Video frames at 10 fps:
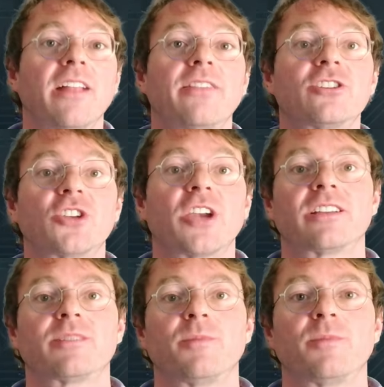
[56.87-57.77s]
this
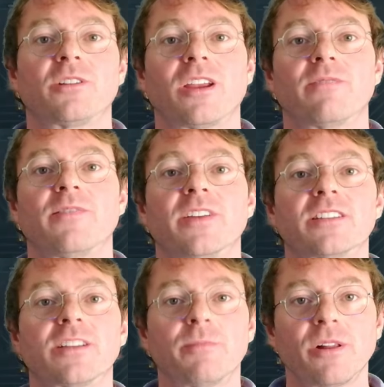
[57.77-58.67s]
channel is built to give you the
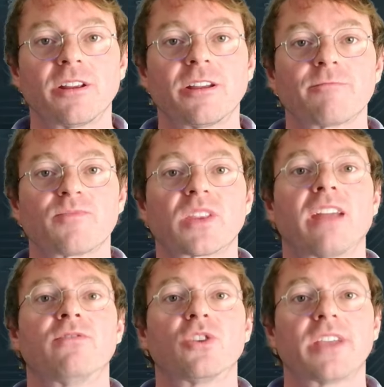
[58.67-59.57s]
visibility
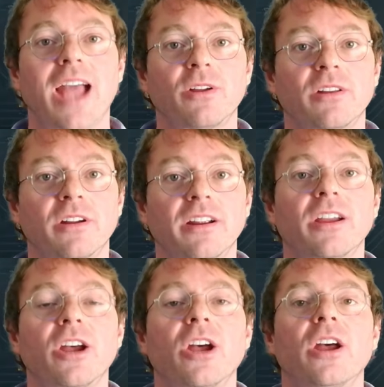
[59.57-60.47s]
and vocabulary